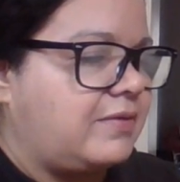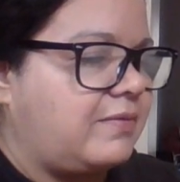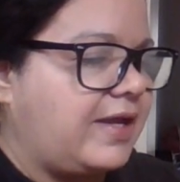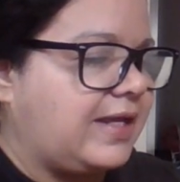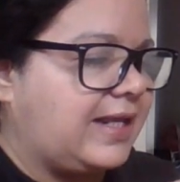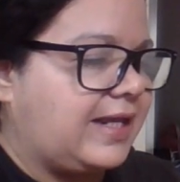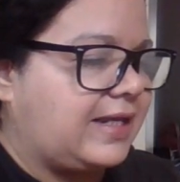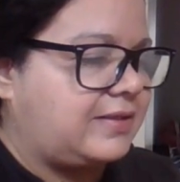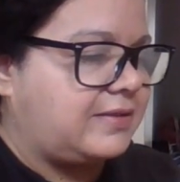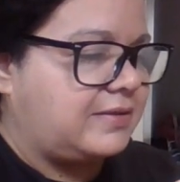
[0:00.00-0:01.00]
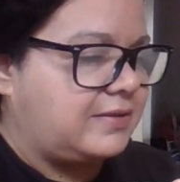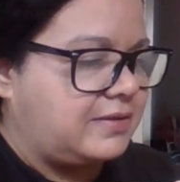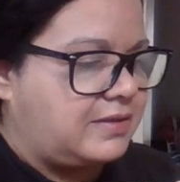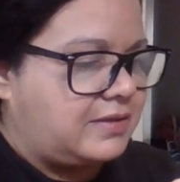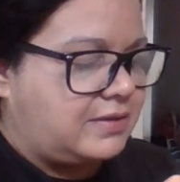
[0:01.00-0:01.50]
Raglan
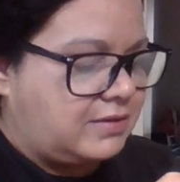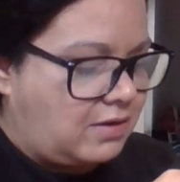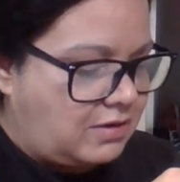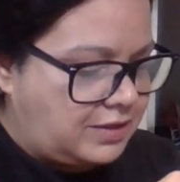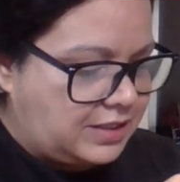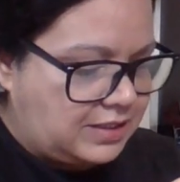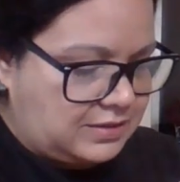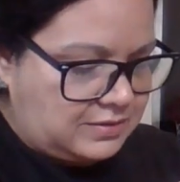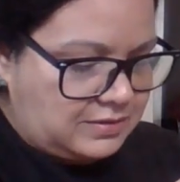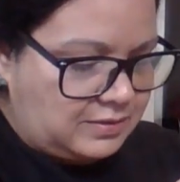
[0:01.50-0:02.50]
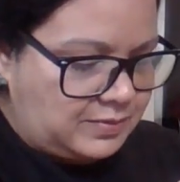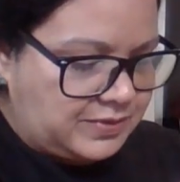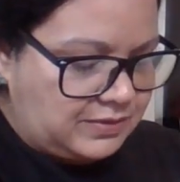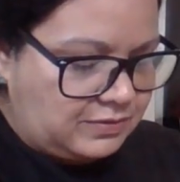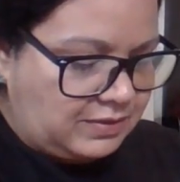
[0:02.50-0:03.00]
cardigan.
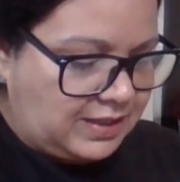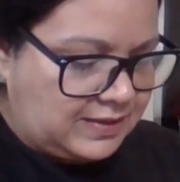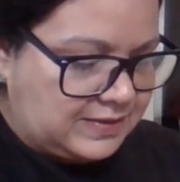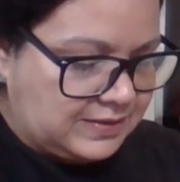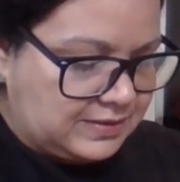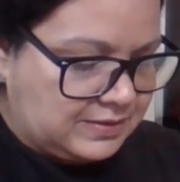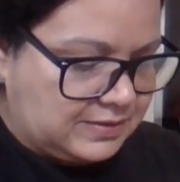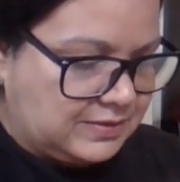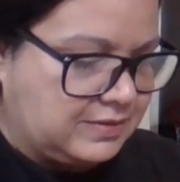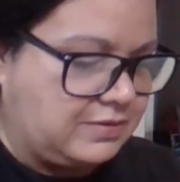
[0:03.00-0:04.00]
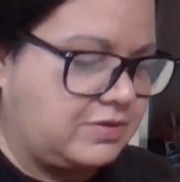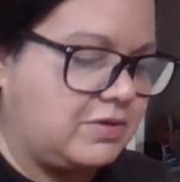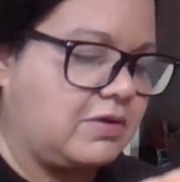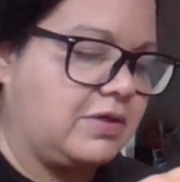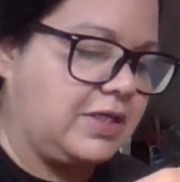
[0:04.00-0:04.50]
Loops and Threads
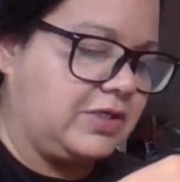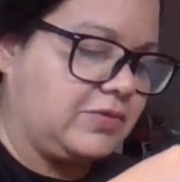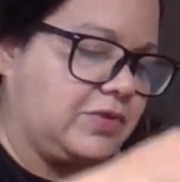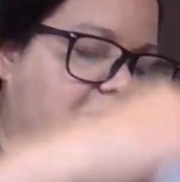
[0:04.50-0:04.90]
yarn they use.